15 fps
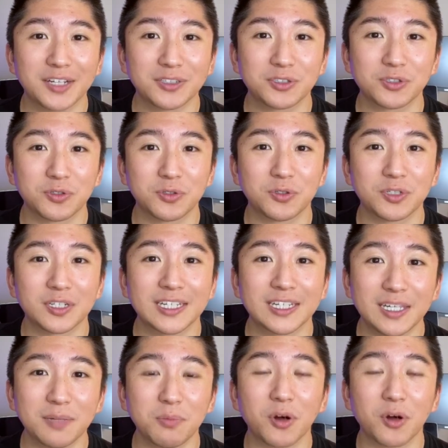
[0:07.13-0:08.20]
true
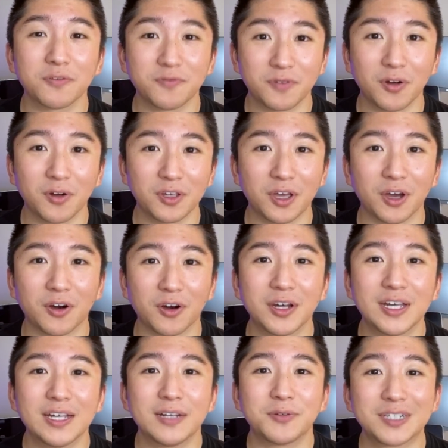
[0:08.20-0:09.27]
Keyboard Folio
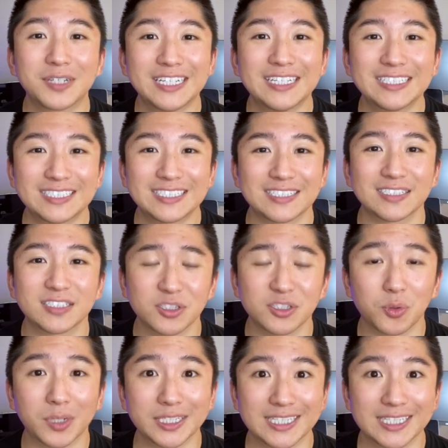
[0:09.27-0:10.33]
released since the
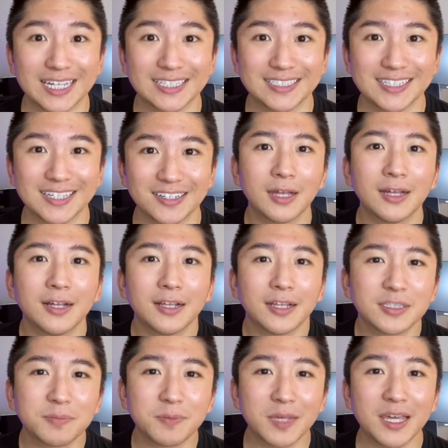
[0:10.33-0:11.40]
2018.
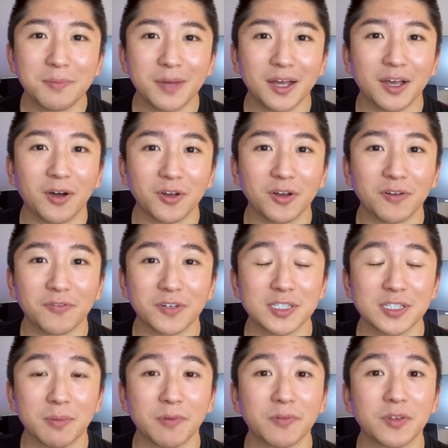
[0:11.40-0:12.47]
Let's begin by going over
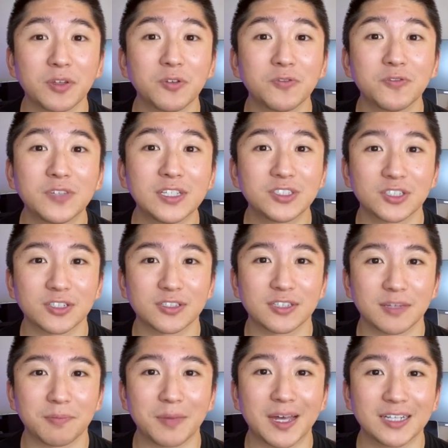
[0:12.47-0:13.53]
some of the new features that
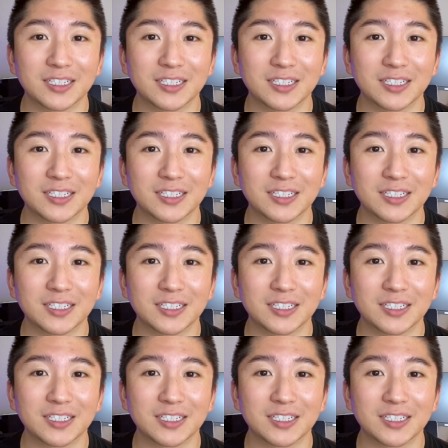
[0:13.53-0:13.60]
the Magic